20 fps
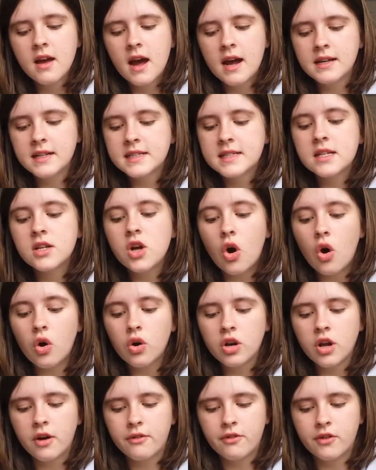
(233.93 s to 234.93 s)
and it's an
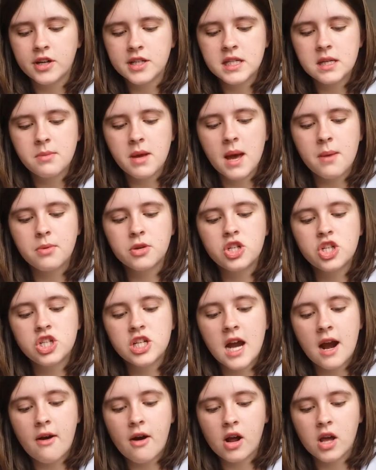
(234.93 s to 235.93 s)
honour for us to be able to
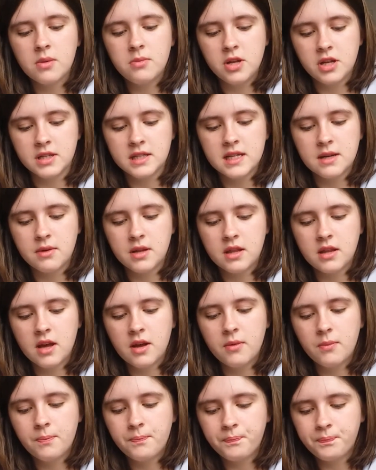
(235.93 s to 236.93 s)
share our community with
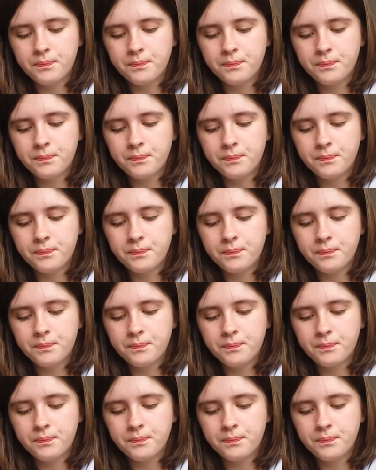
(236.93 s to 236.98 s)
you.